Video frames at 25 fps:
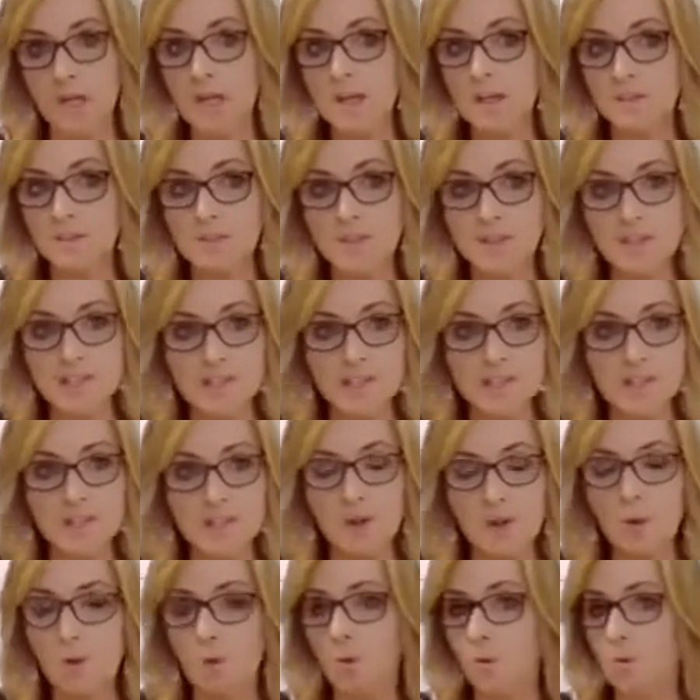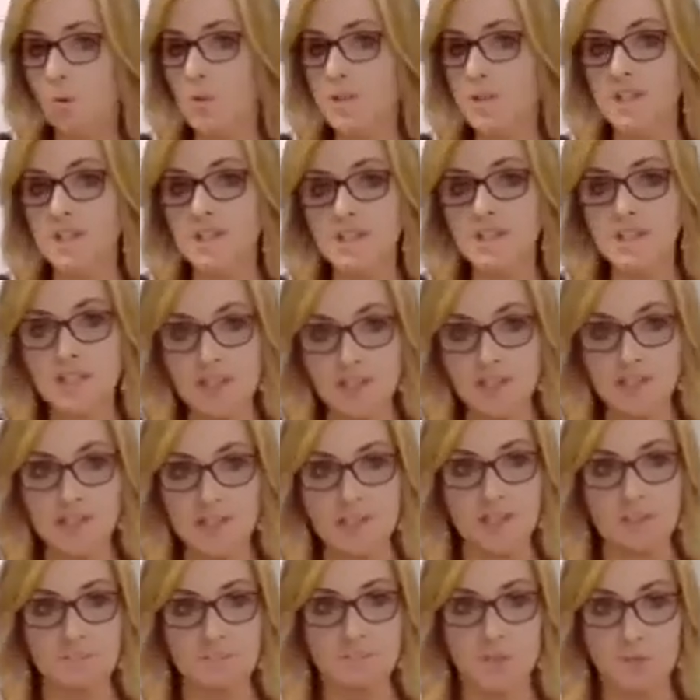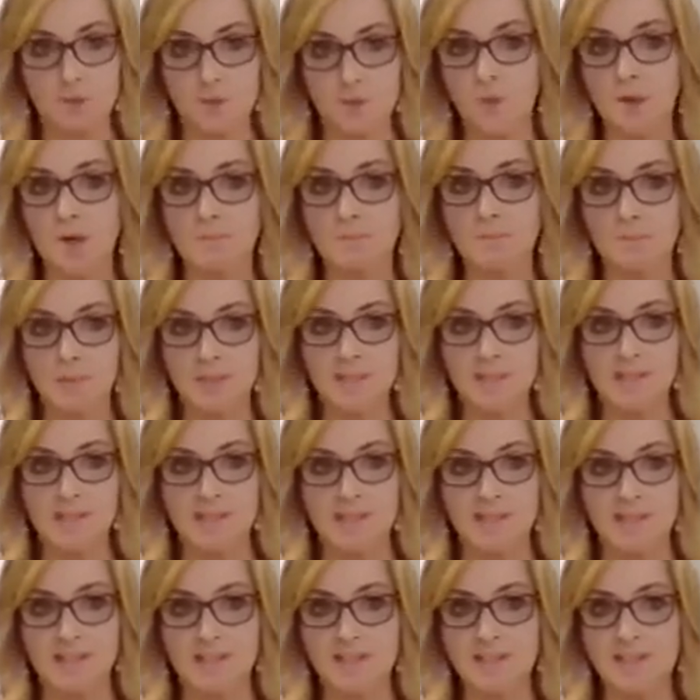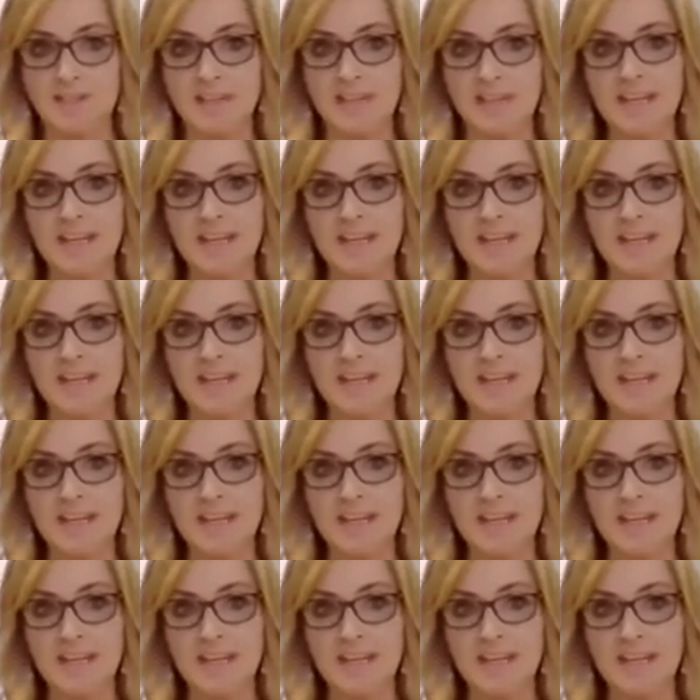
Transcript: This is a whole system to our business.